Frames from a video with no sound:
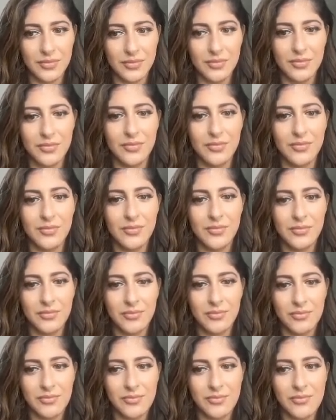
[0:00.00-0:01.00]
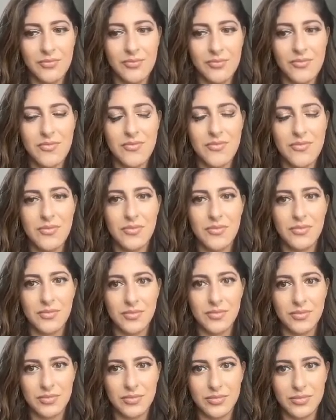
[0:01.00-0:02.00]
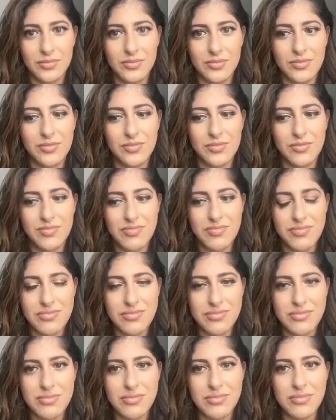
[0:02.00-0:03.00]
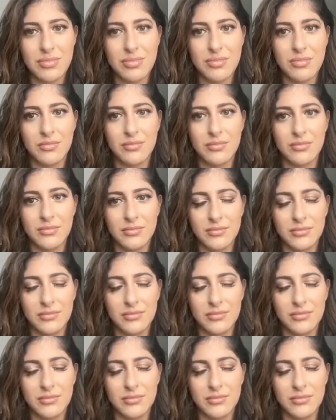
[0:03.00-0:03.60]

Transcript: No words are spoken by the person on screen.